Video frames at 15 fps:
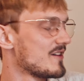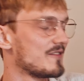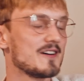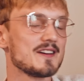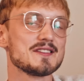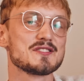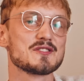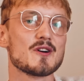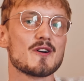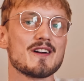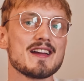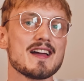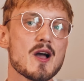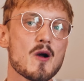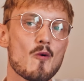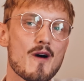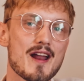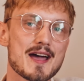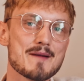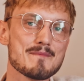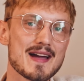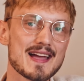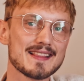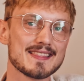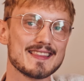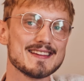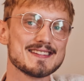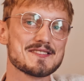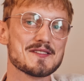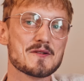Funny story, when I made
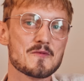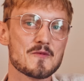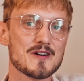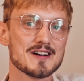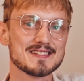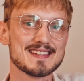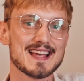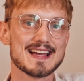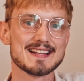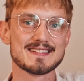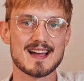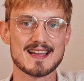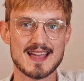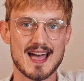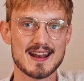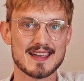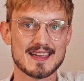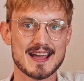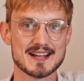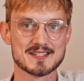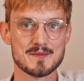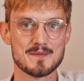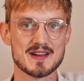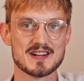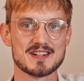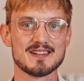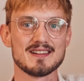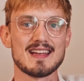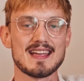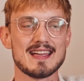this, there was a Titanic
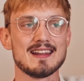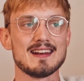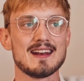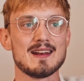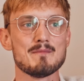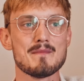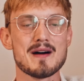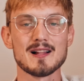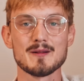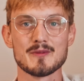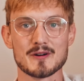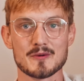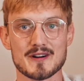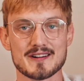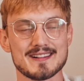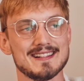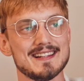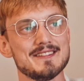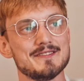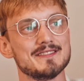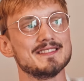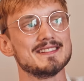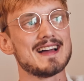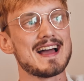exhibition in Melbourne where I lived.